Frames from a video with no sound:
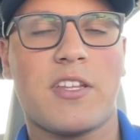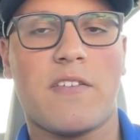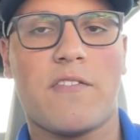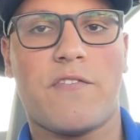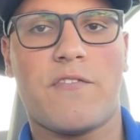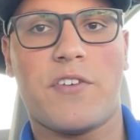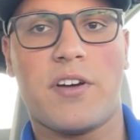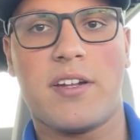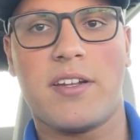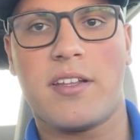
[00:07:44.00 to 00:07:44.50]

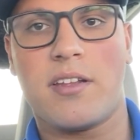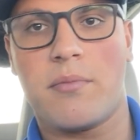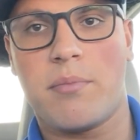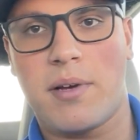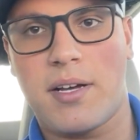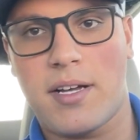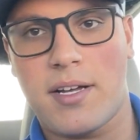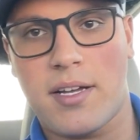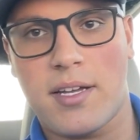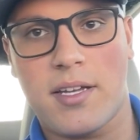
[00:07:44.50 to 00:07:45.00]
funded
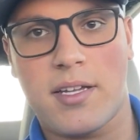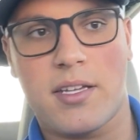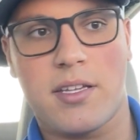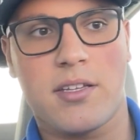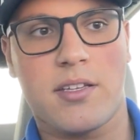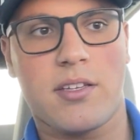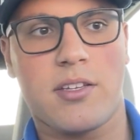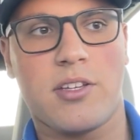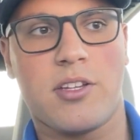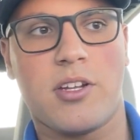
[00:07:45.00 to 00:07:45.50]
by,
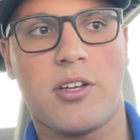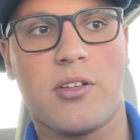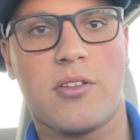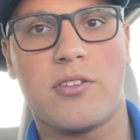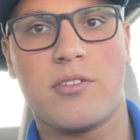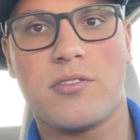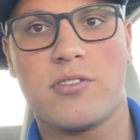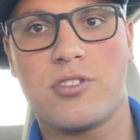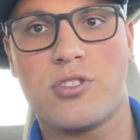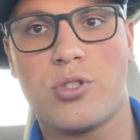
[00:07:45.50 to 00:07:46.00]

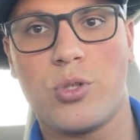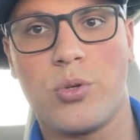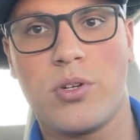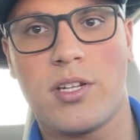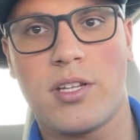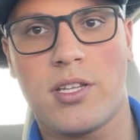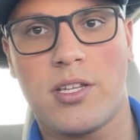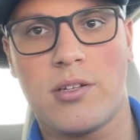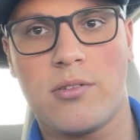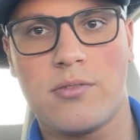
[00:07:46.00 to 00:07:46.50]

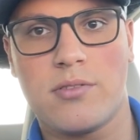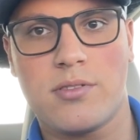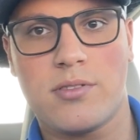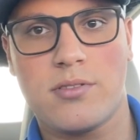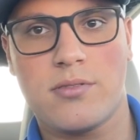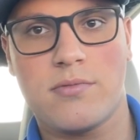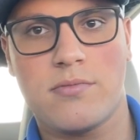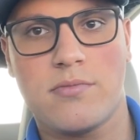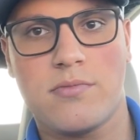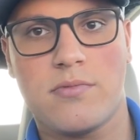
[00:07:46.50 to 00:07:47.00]
student loans,
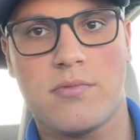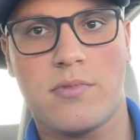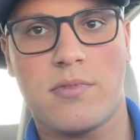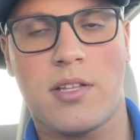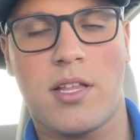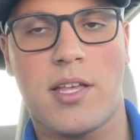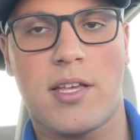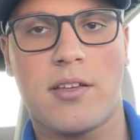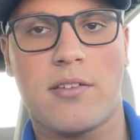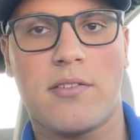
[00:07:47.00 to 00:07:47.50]

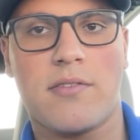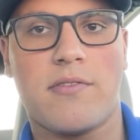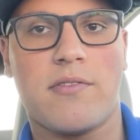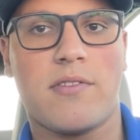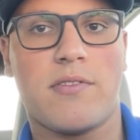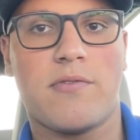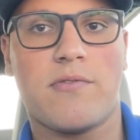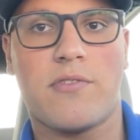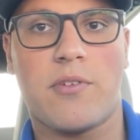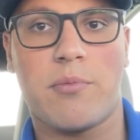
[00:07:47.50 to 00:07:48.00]
like
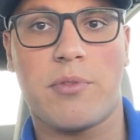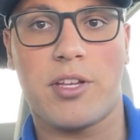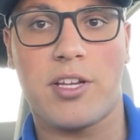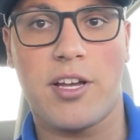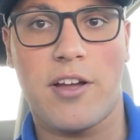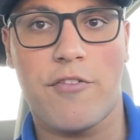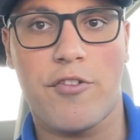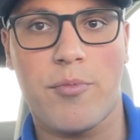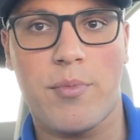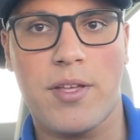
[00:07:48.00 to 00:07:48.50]
from the
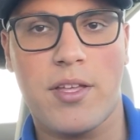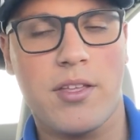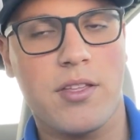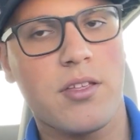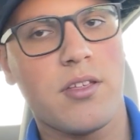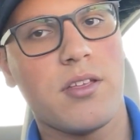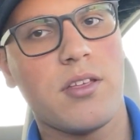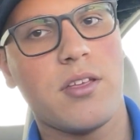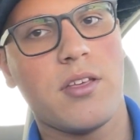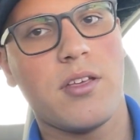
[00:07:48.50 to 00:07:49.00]
government.
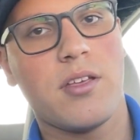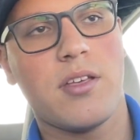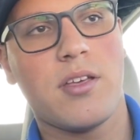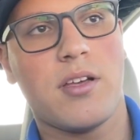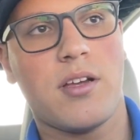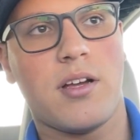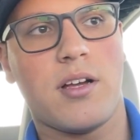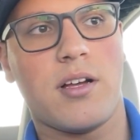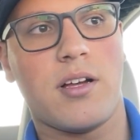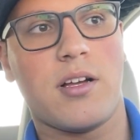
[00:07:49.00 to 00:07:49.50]

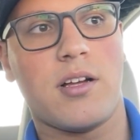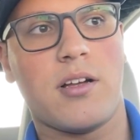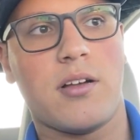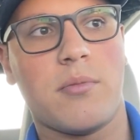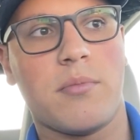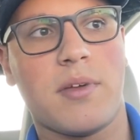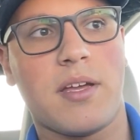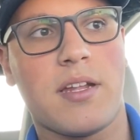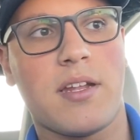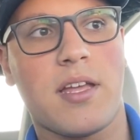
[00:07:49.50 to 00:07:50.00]

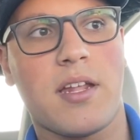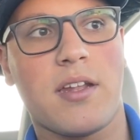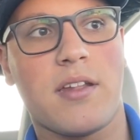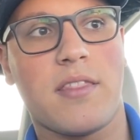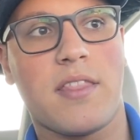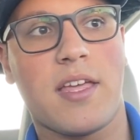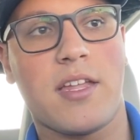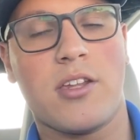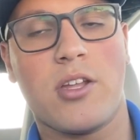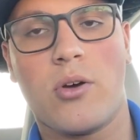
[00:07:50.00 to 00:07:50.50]
And then
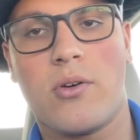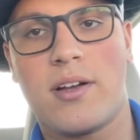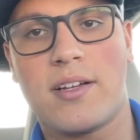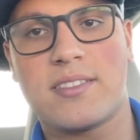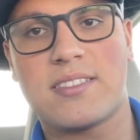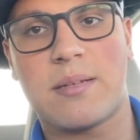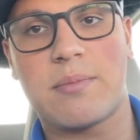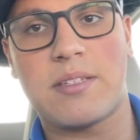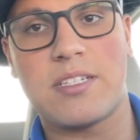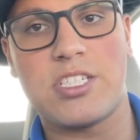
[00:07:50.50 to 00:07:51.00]
they don't
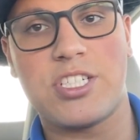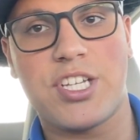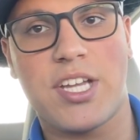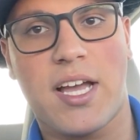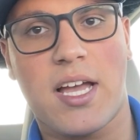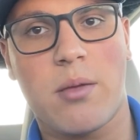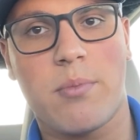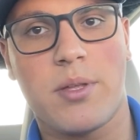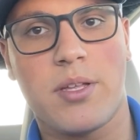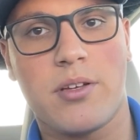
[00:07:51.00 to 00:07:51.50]
accept the
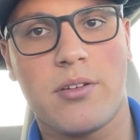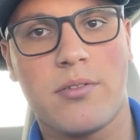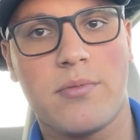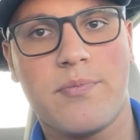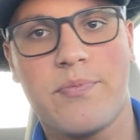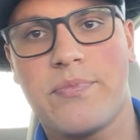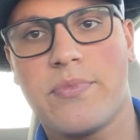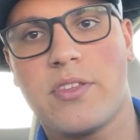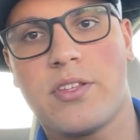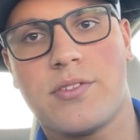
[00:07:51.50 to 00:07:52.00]
GI Bill.
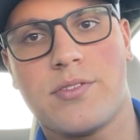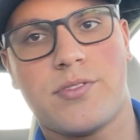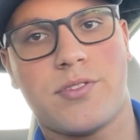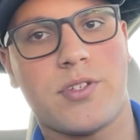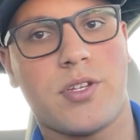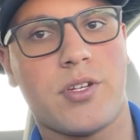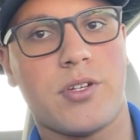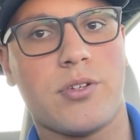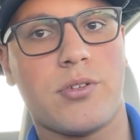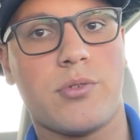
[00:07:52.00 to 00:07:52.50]

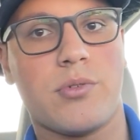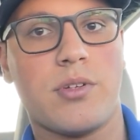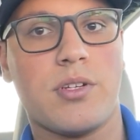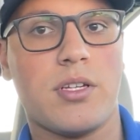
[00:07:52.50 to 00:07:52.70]
So